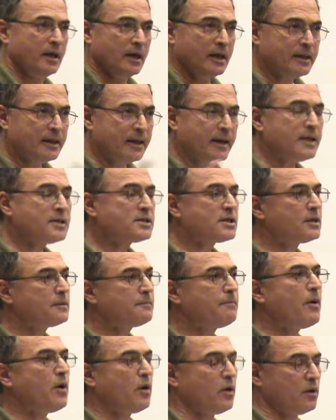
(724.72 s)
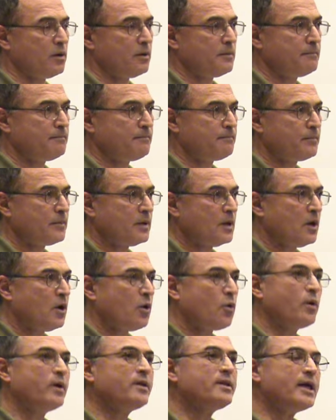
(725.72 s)
in a recent poll,
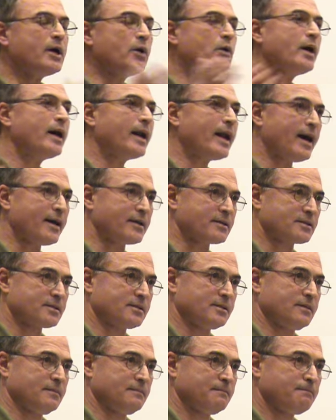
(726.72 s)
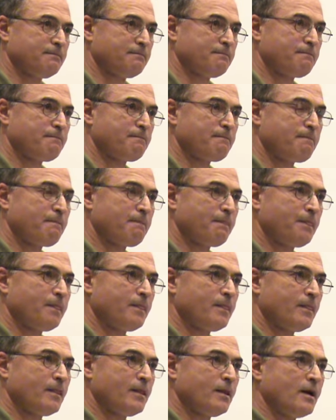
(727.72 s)
when they were asked,
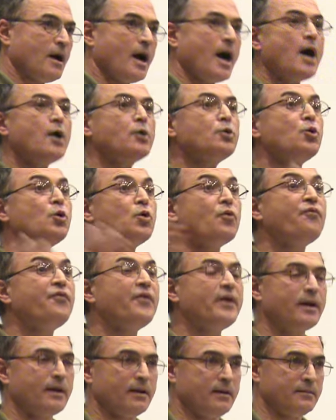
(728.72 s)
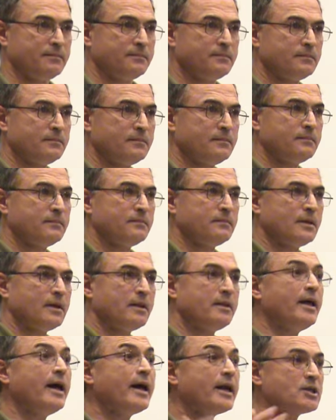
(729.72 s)
how do you feel?
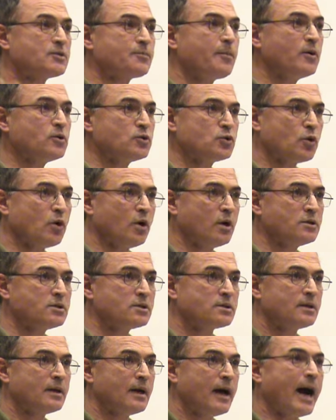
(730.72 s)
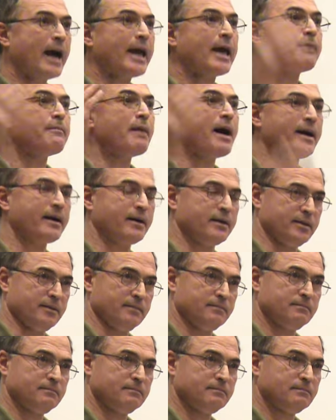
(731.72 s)
Their response was, I am
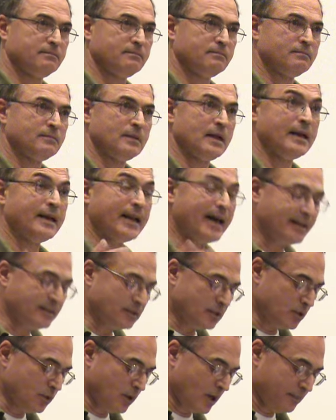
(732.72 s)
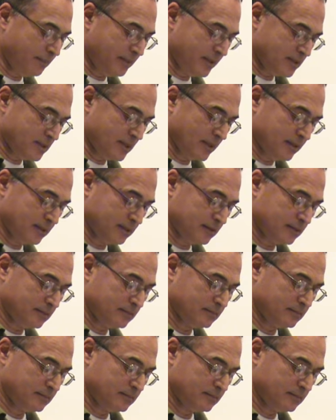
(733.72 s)
angry. 91%.